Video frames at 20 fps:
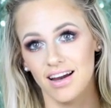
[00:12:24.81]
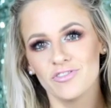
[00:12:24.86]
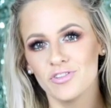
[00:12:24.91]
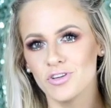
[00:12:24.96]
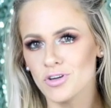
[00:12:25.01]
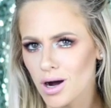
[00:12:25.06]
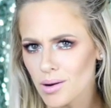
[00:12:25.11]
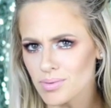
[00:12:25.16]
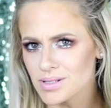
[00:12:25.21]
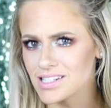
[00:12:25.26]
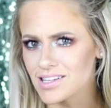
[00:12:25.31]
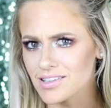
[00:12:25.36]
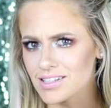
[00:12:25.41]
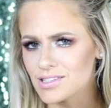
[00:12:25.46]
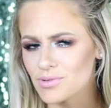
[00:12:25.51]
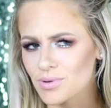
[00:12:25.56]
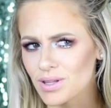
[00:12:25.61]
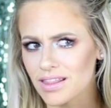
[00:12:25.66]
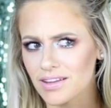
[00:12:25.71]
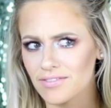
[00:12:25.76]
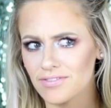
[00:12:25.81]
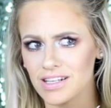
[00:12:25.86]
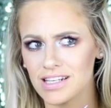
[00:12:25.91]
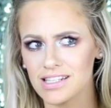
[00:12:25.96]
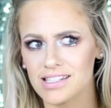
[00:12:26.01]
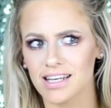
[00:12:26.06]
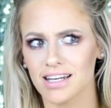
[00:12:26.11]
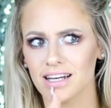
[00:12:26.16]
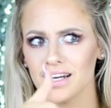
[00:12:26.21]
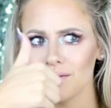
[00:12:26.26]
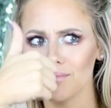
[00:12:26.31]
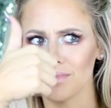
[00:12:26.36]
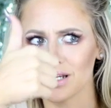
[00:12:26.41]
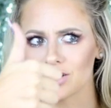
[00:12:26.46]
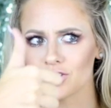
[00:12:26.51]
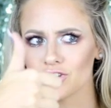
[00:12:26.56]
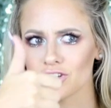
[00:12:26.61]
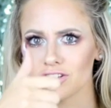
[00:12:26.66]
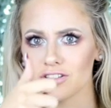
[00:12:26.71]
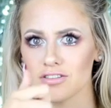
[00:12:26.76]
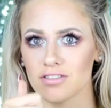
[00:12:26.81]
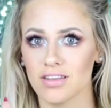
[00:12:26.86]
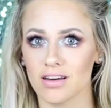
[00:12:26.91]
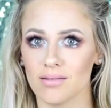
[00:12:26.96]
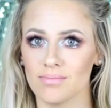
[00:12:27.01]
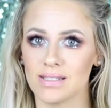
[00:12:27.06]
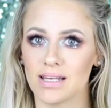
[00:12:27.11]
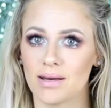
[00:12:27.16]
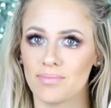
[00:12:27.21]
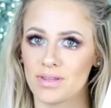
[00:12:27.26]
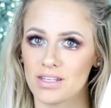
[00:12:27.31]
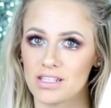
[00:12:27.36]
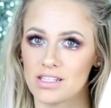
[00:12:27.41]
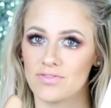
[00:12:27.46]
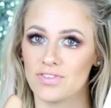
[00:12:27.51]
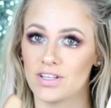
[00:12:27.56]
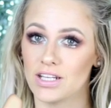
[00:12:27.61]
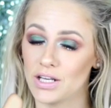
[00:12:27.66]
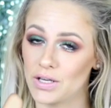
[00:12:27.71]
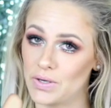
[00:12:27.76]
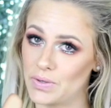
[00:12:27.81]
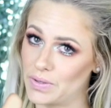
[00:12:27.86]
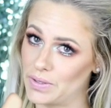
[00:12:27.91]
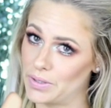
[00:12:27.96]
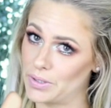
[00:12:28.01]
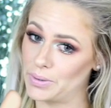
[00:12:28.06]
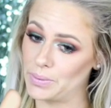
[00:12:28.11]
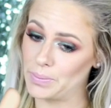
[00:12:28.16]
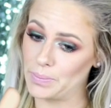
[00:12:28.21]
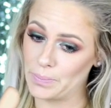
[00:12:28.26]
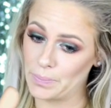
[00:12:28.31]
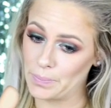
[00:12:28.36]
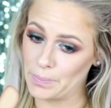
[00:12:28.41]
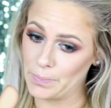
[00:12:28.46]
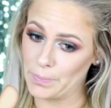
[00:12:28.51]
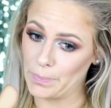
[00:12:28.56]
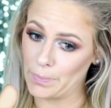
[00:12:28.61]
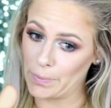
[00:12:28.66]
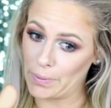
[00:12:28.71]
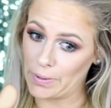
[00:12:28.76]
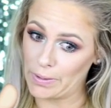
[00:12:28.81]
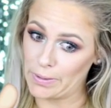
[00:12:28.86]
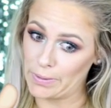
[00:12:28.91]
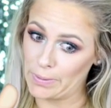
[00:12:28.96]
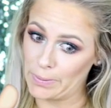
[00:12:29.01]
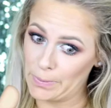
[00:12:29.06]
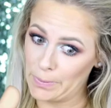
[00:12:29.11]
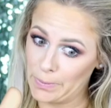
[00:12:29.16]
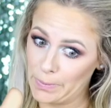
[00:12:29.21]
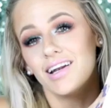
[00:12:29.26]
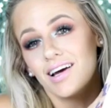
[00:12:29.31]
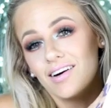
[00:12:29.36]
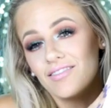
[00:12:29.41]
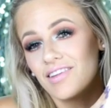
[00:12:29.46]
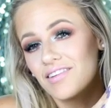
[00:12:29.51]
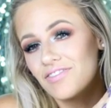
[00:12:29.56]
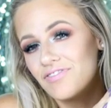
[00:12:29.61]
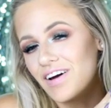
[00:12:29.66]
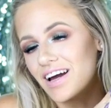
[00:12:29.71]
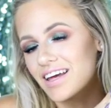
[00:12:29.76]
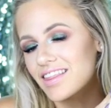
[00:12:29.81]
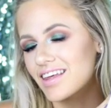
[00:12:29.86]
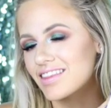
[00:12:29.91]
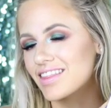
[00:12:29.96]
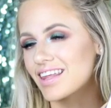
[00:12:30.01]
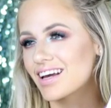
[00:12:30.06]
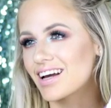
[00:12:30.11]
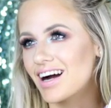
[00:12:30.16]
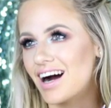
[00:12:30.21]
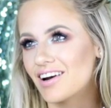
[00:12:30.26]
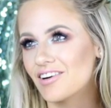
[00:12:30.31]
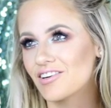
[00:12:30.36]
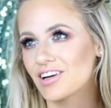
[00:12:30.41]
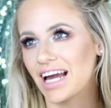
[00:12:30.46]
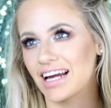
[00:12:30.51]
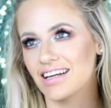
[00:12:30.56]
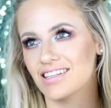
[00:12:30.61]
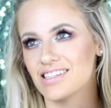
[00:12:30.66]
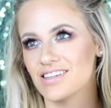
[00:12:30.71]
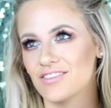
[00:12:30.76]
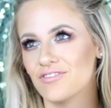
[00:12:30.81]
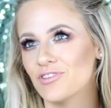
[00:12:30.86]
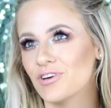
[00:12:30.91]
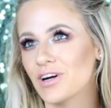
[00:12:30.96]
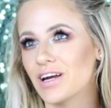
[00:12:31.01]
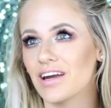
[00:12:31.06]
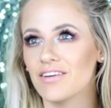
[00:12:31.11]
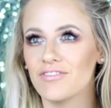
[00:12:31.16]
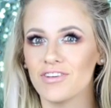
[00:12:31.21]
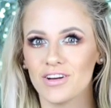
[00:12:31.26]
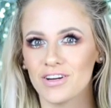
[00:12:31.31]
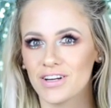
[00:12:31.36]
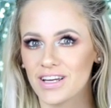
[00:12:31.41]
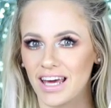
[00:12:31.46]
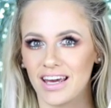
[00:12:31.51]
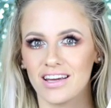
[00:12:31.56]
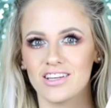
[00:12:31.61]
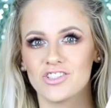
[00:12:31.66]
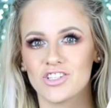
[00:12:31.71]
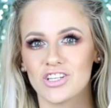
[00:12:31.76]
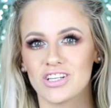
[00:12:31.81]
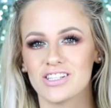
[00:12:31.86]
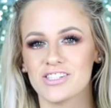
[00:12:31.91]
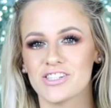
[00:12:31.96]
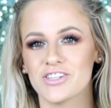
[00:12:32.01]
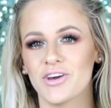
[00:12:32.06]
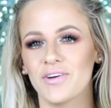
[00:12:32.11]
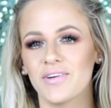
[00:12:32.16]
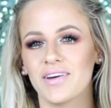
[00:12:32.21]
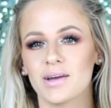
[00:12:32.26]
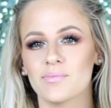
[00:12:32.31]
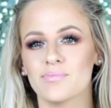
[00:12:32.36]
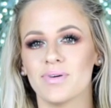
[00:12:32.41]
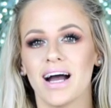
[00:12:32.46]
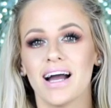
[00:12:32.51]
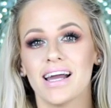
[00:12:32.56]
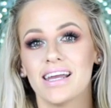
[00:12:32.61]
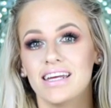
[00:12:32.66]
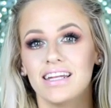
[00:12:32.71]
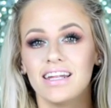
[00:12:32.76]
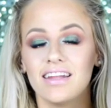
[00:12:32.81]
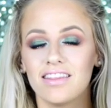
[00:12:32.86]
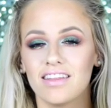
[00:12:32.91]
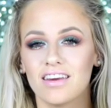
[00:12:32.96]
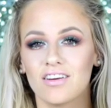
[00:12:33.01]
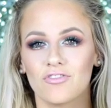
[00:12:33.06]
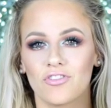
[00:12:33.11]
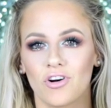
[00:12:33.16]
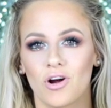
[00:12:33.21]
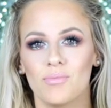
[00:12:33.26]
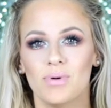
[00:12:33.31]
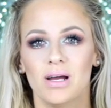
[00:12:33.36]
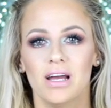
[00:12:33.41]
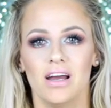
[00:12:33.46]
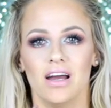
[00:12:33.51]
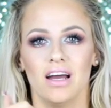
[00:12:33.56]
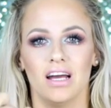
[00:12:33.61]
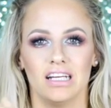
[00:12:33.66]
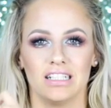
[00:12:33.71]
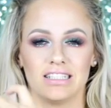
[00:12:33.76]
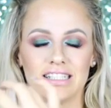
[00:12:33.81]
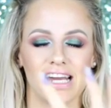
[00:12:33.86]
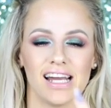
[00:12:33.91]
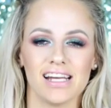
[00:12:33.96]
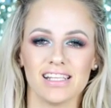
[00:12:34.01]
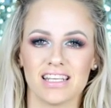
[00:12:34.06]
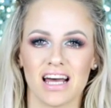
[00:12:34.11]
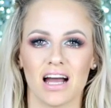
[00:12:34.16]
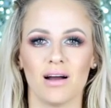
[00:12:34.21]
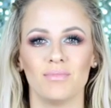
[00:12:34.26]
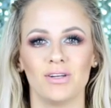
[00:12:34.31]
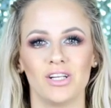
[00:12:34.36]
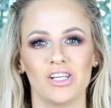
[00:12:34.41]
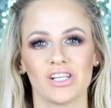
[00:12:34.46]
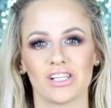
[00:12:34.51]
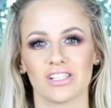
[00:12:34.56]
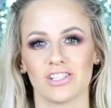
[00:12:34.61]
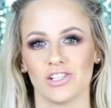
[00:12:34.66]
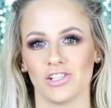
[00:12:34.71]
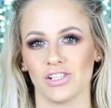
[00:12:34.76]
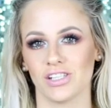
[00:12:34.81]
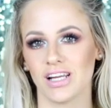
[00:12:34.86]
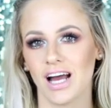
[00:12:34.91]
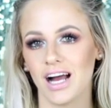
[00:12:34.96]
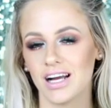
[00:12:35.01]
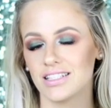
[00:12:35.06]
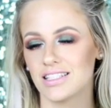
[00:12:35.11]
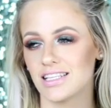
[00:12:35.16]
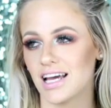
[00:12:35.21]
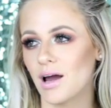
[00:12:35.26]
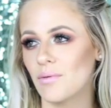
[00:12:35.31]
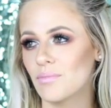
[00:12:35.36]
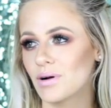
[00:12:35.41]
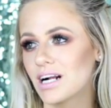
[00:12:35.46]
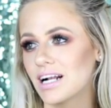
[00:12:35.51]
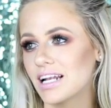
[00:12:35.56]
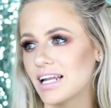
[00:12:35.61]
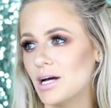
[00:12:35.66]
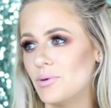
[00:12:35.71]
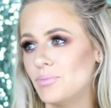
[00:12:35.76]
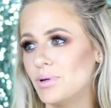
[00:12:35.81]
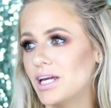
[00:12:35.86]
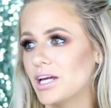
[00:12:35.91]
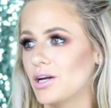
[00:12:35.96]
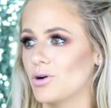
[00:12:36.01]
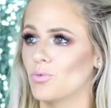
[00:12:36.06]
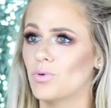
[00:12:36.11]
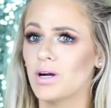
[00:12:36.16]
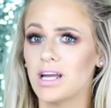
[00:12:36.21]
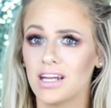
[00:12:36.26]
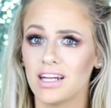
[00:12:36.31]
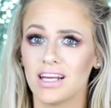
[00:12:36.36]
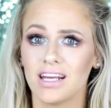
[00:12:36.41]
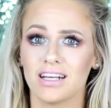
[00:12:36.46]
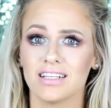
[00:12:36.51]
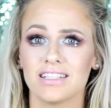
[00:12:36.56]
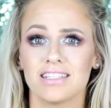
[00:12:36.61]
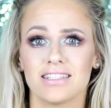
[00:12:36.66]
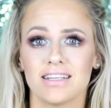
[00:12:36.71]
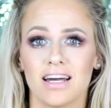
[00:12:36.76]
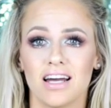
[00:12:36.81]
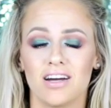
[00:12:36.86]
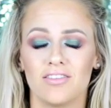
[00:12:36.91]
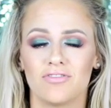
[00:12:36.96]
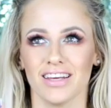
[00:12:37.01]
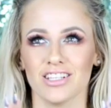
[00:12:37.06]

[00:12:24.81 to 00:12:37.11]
If you're obsessed with Lovisa, make sure to thumbs up this video, girl. I love the fact that they kind of cater for every occasion, so you can buy anything from a daytime look to a nighttime clubbing, wedding stuff.